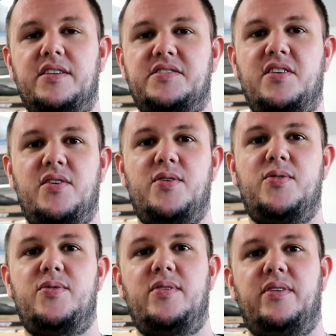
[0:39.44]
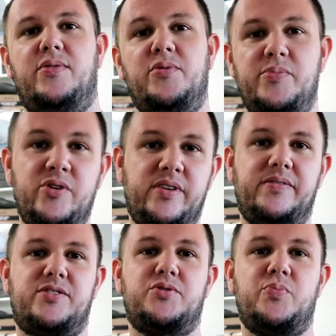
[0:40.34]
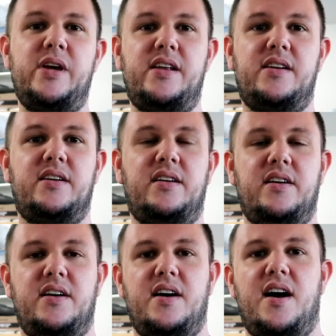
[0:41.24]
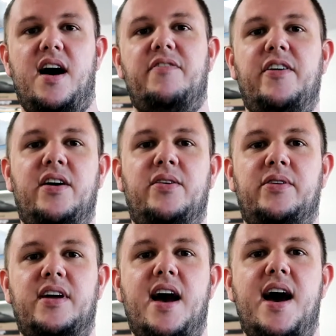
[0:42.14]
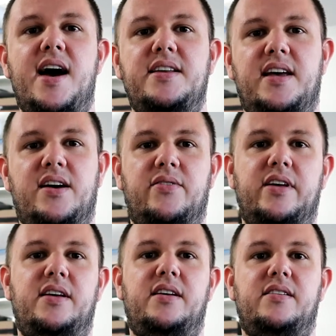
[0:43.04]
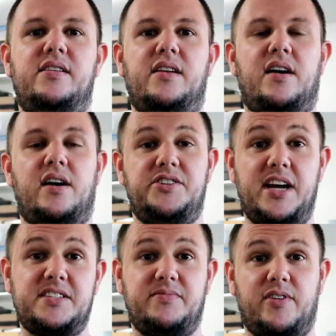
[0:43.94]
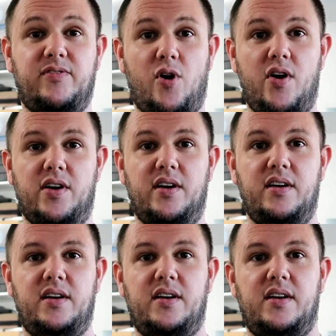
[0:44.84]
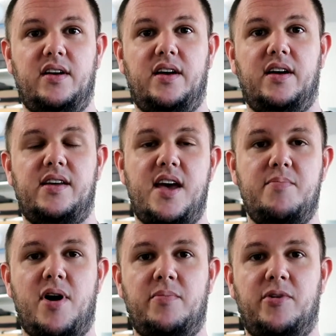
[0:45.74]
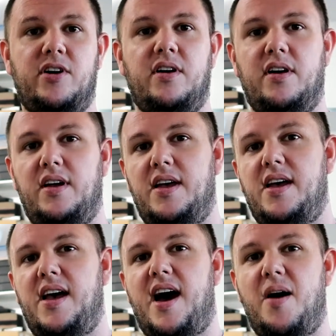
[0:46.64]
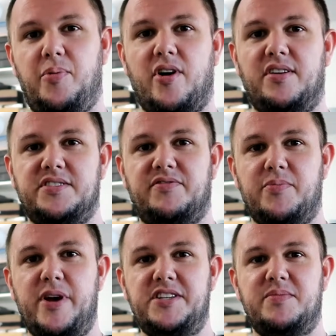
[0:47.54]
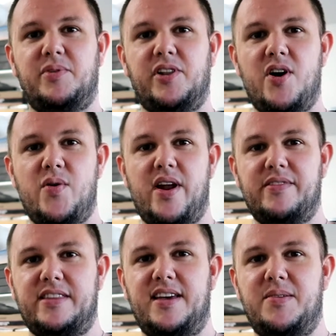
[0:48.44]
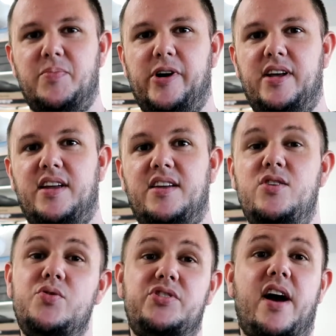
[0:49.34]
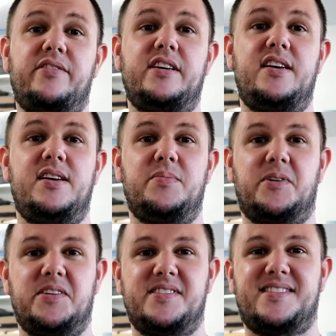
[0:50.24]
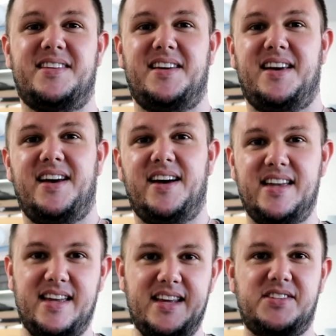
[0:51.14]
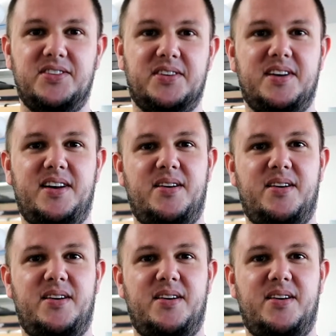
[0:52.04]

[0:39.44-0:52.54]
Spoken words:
So through the beauty of social media, I found a guy down in Jacksonville, Florida, KBMER. I'll put all his information below and everything, but huge shout out to him, because again, he took